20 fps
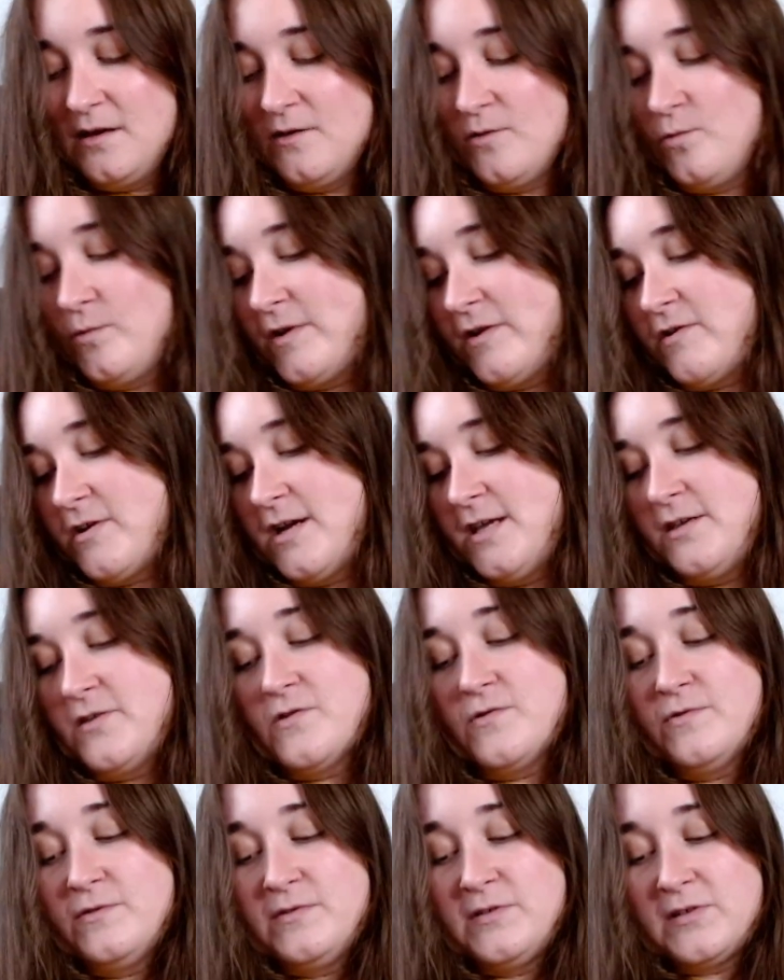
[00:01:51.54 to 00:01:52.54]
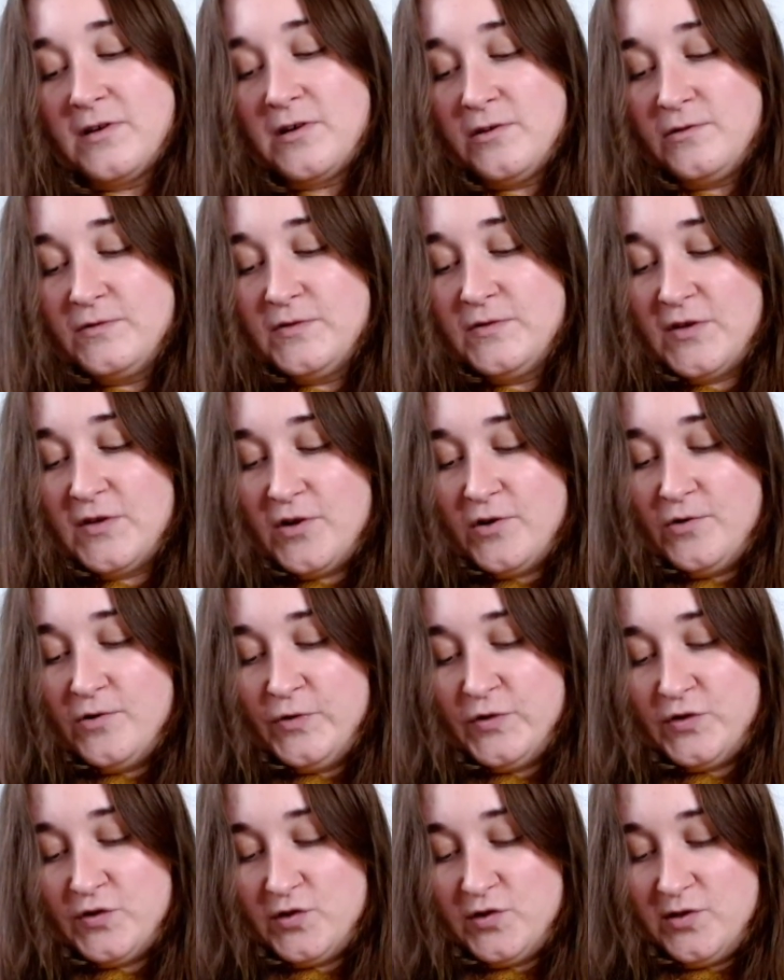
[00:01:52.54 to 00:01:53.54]
where I used Holst
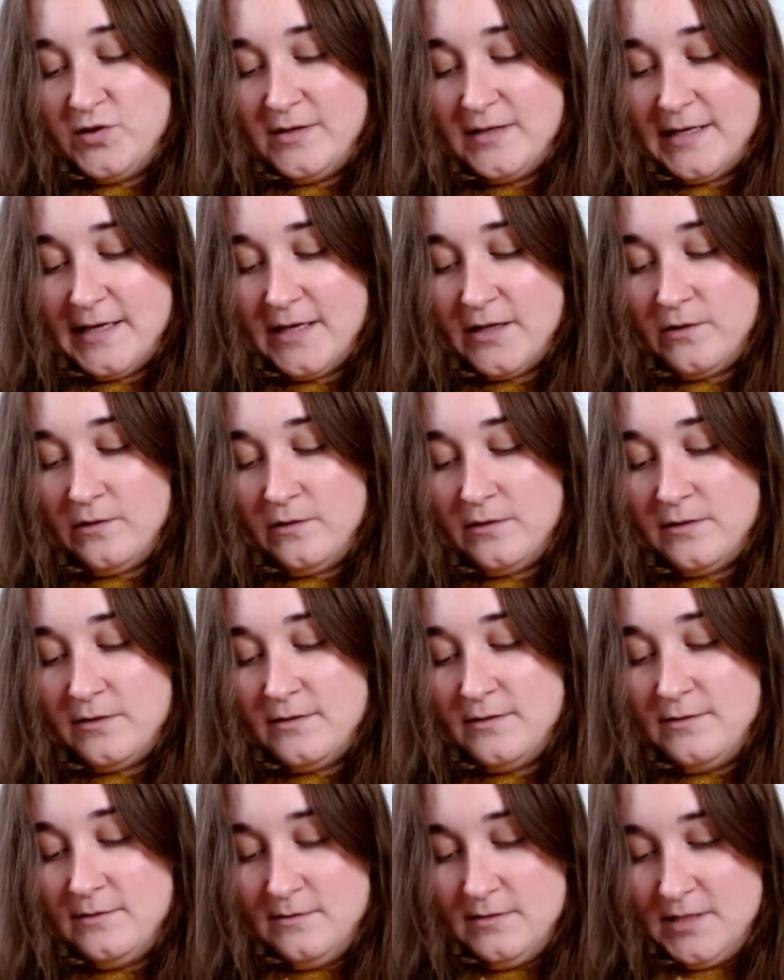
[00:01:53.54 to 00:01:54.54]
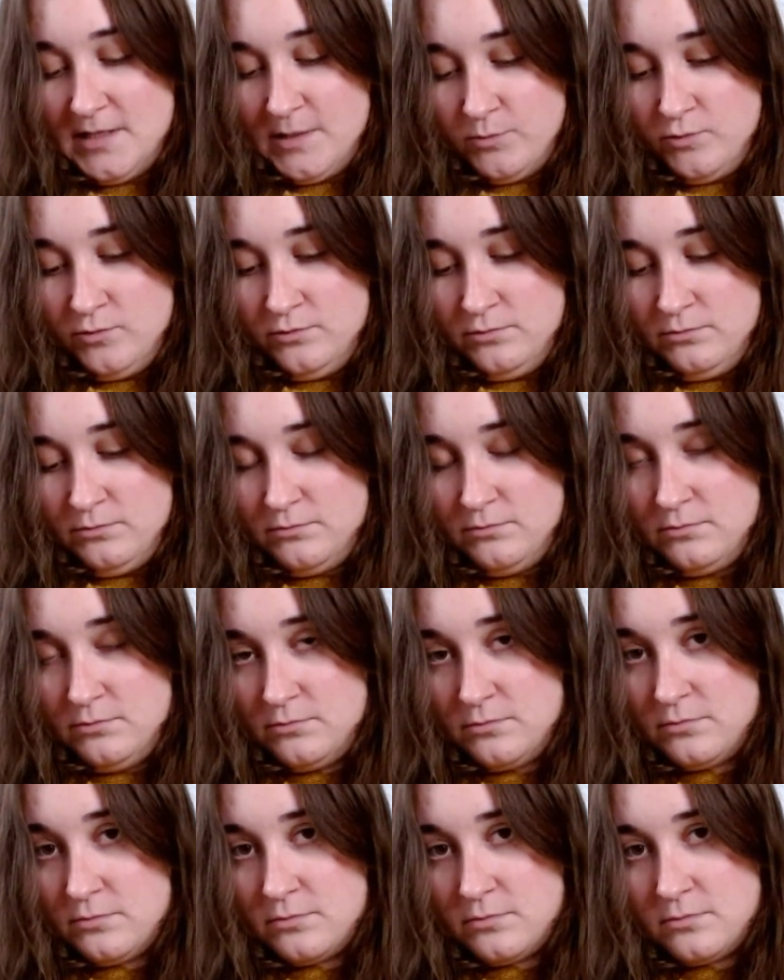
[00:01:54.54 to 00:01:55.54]
Coast held double
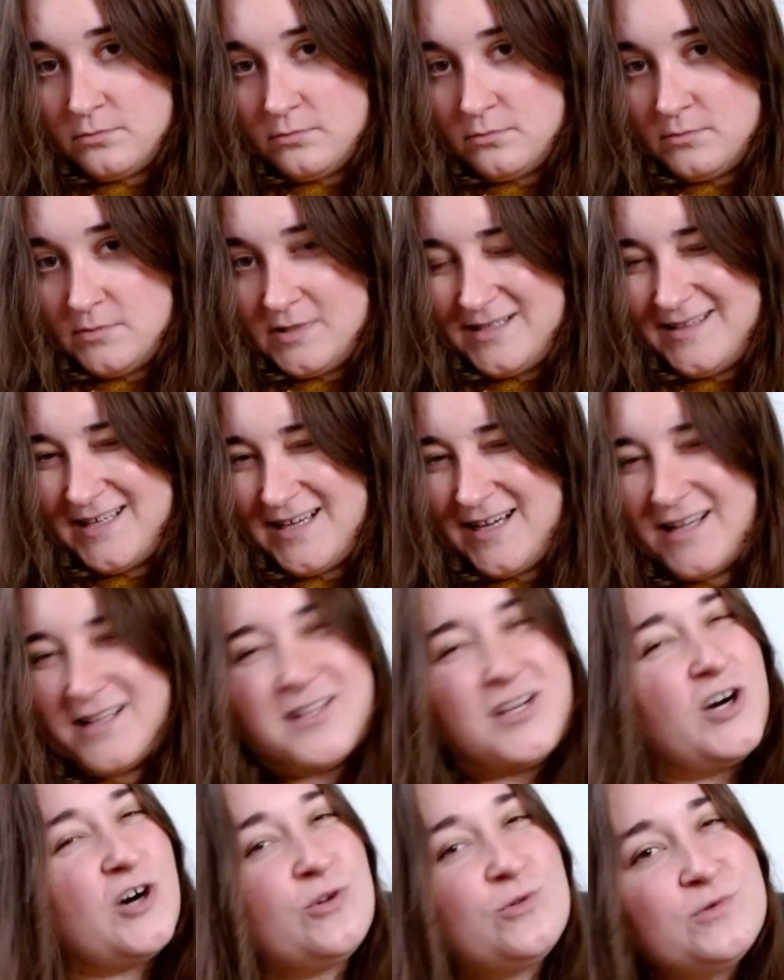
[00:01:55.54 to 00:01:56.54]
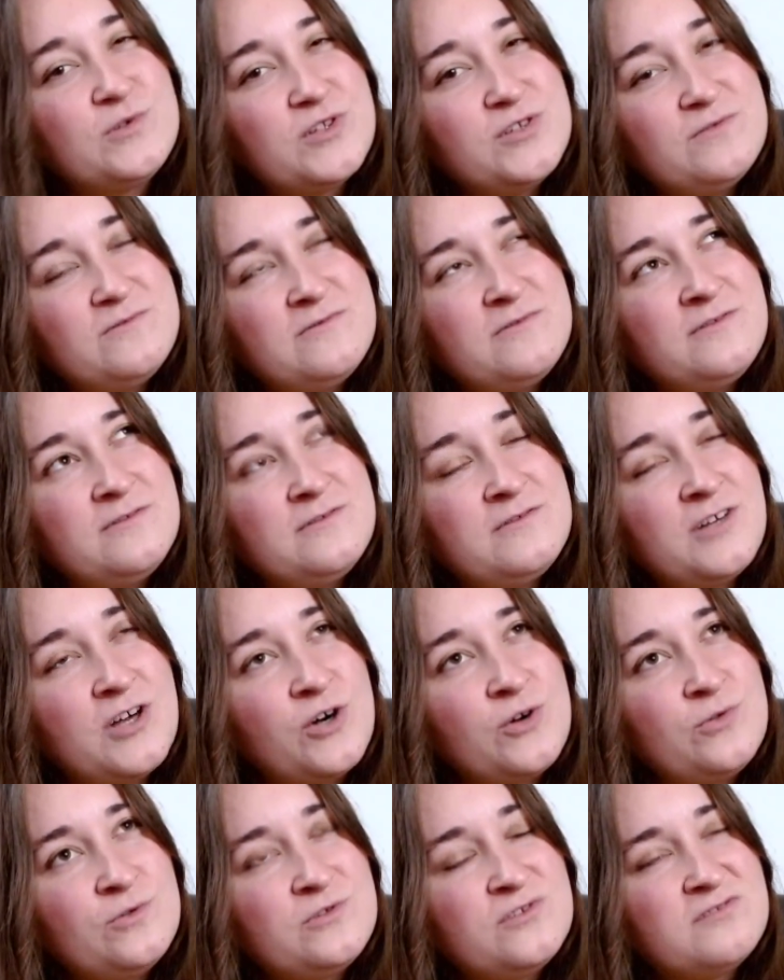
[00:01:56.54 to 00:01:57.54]
in the colour Old
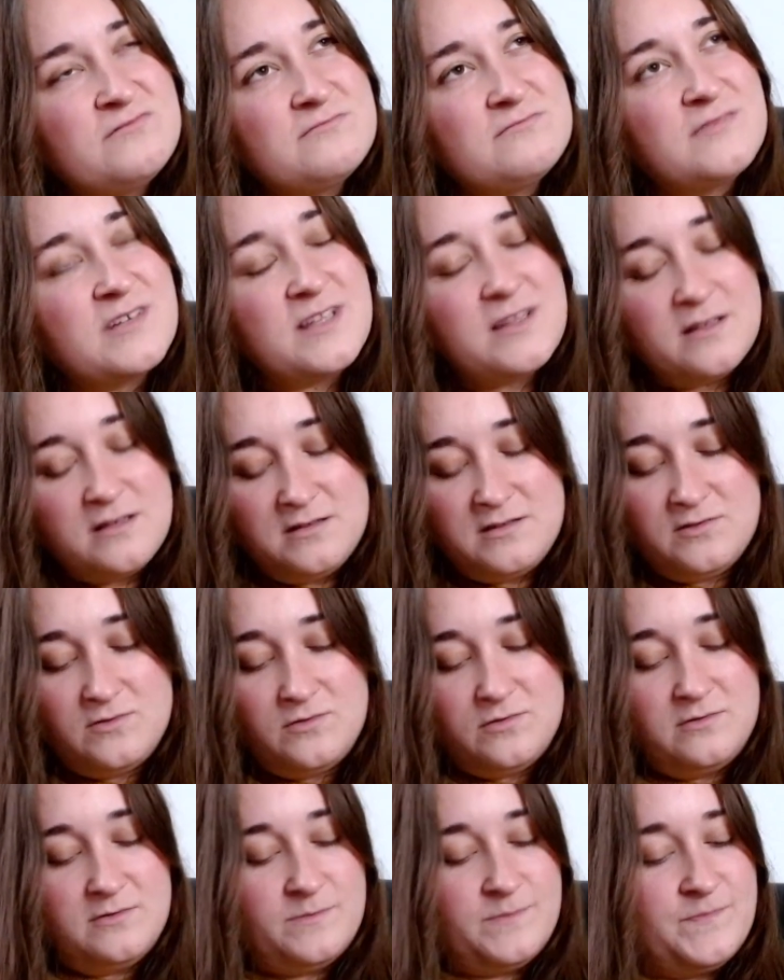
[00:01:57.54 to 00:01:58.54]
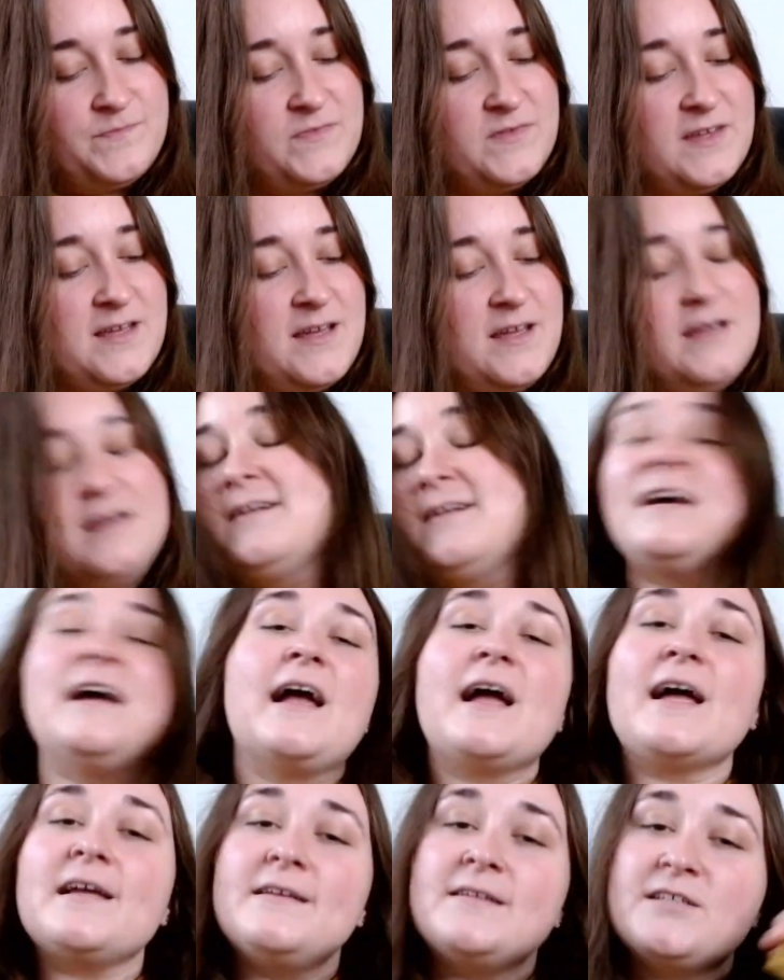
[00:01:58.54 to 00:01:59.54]
Gold, I think it's called.
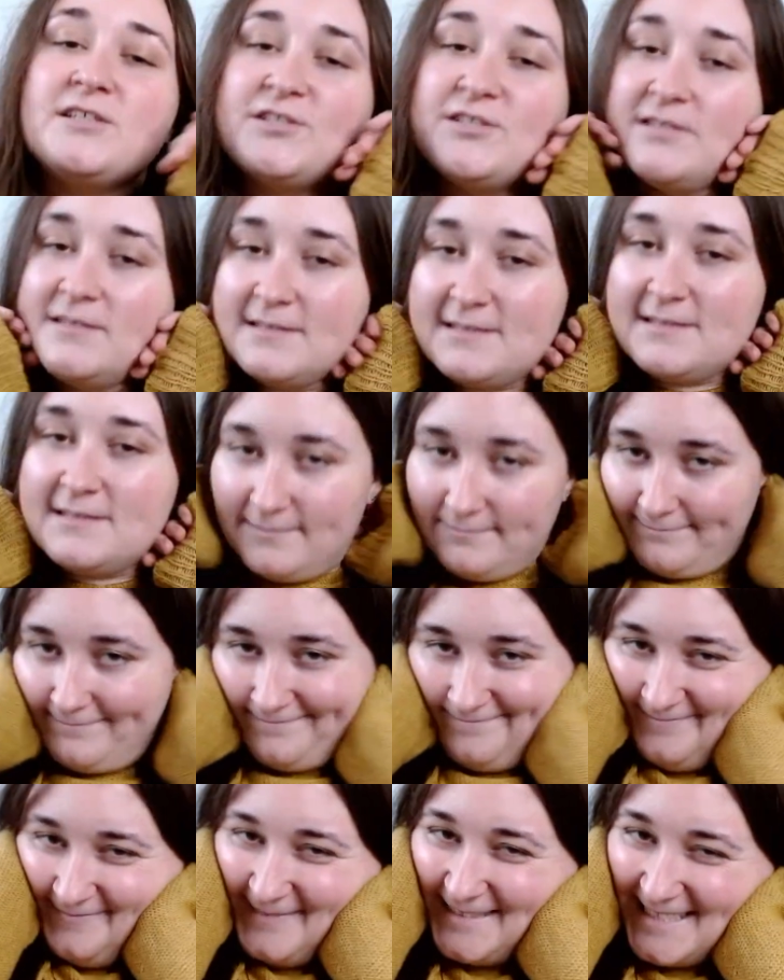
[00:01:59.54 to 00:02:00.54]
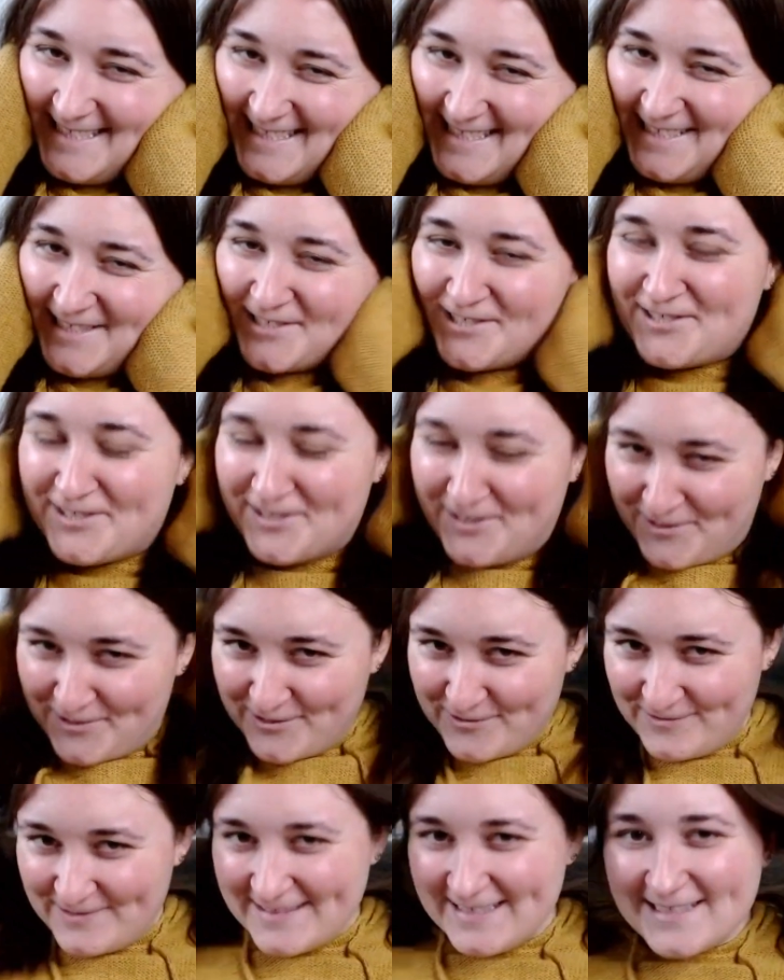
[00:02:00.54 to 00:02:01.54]
And it's just, it's such a
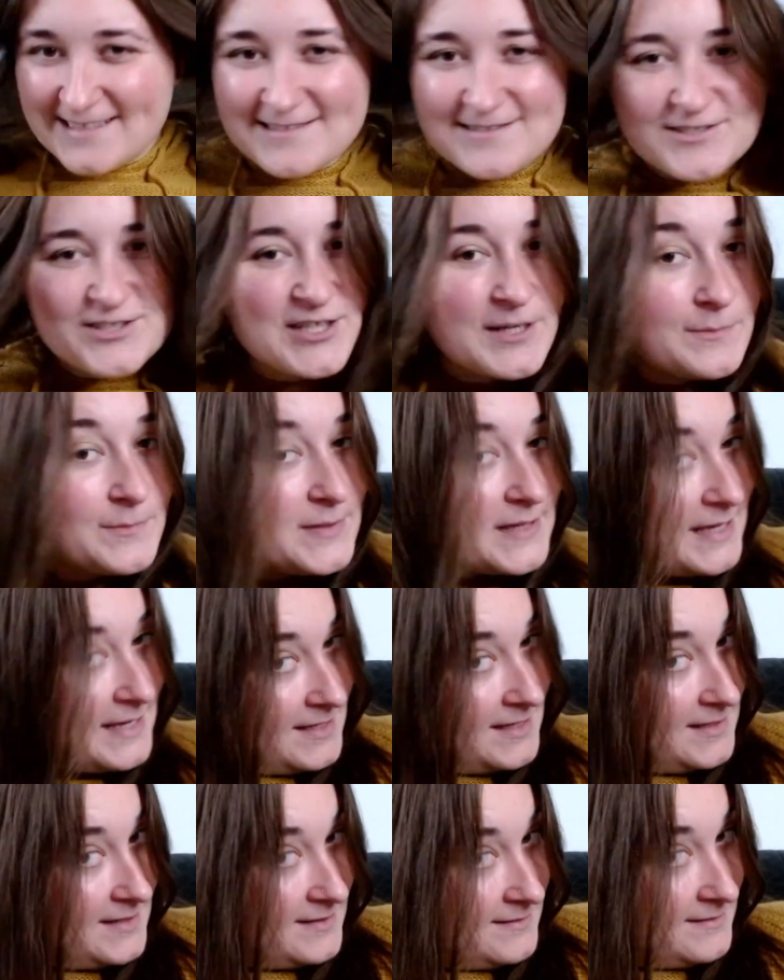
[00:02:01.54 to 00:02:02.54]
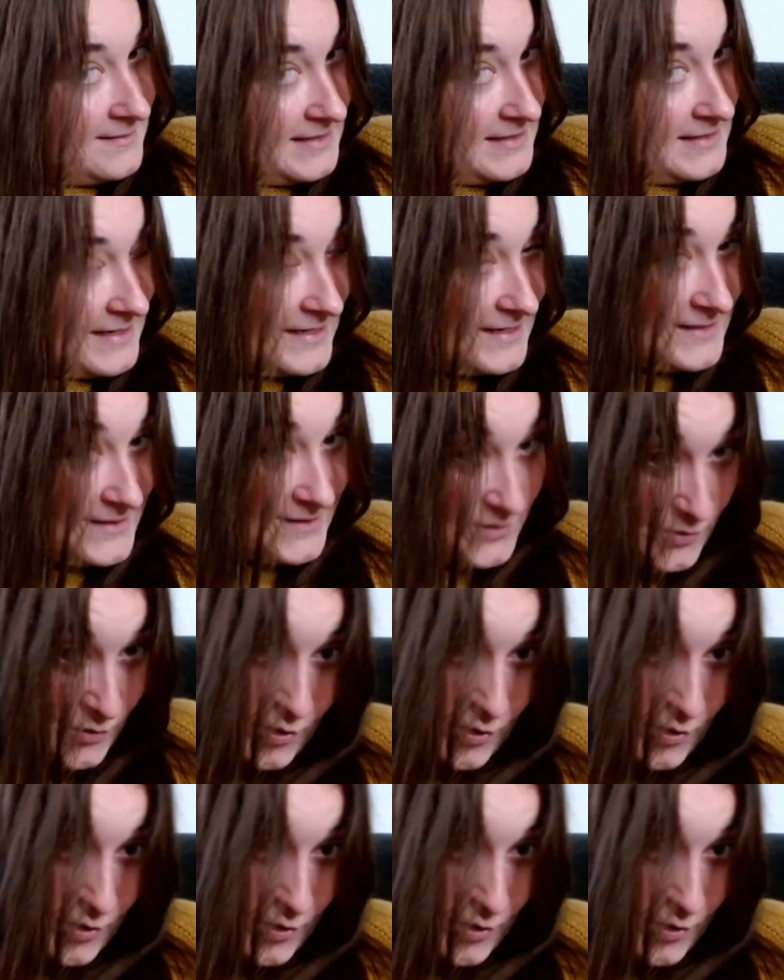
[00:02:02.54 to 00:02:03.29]
cozy little jumper, and it has a